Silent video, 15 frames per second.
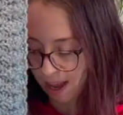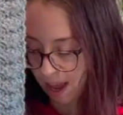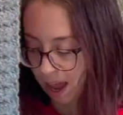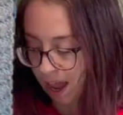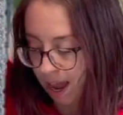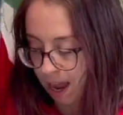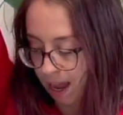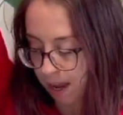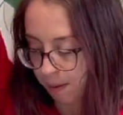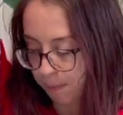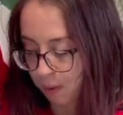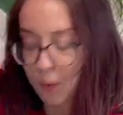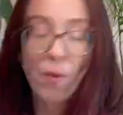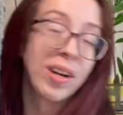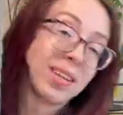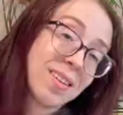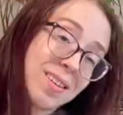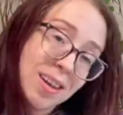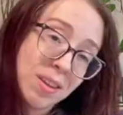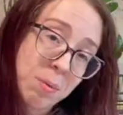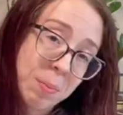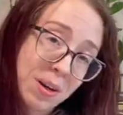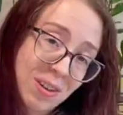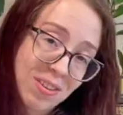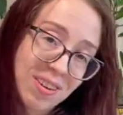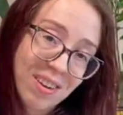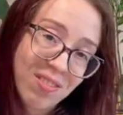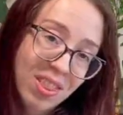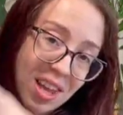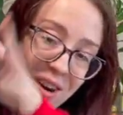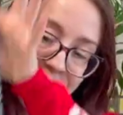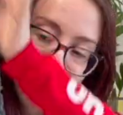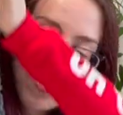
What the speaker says: I'm going to tell the person if they don't